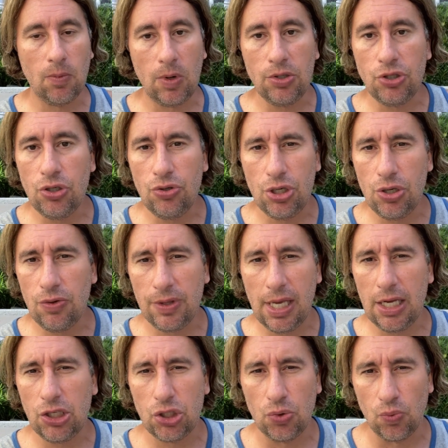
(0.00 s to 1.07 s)
Once you do
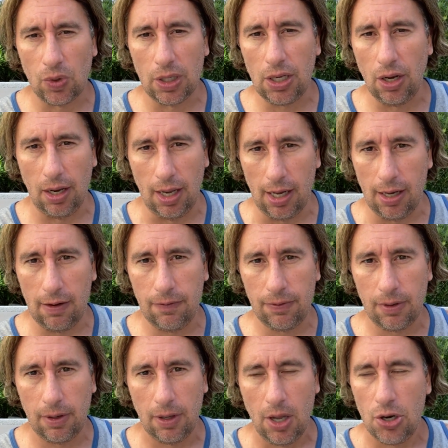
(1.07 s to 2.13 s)
things you really love,
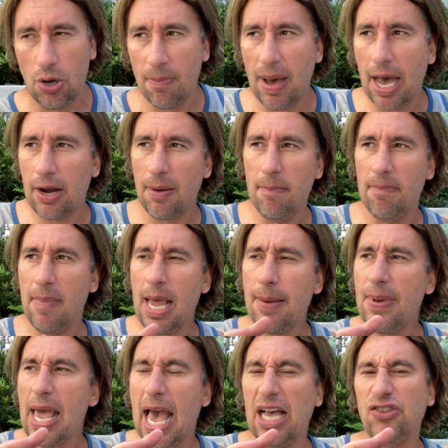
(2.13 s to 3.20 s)
no matter,
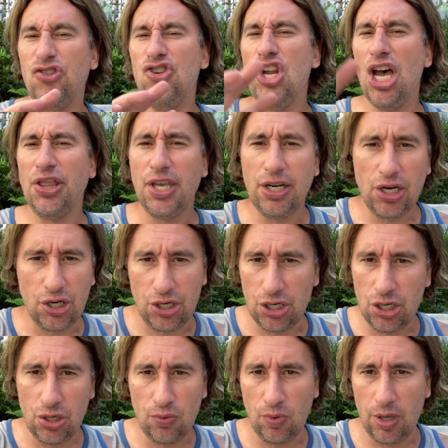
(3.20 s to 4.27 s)
maybe it has nothing to
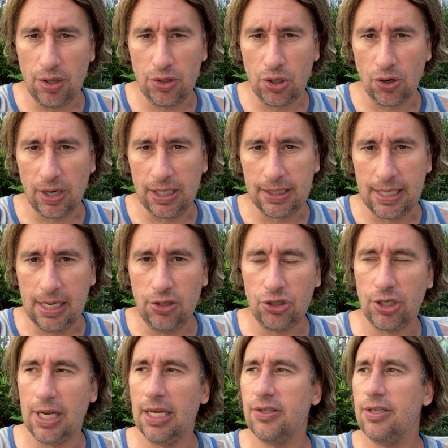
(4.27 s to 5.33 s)
do with your
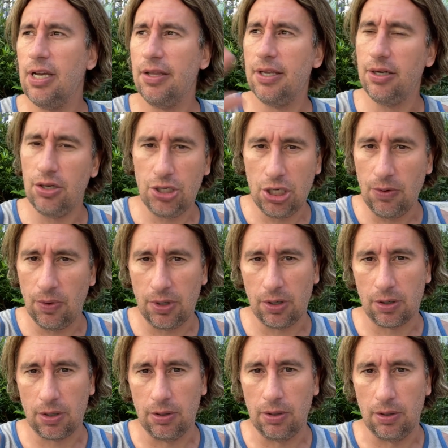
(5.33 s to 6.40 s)
intention, has nothing to do with your
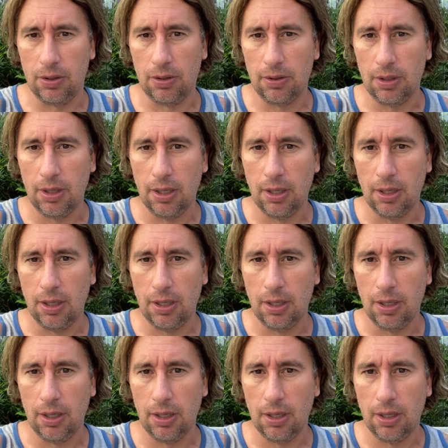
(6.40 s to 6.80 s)
goal.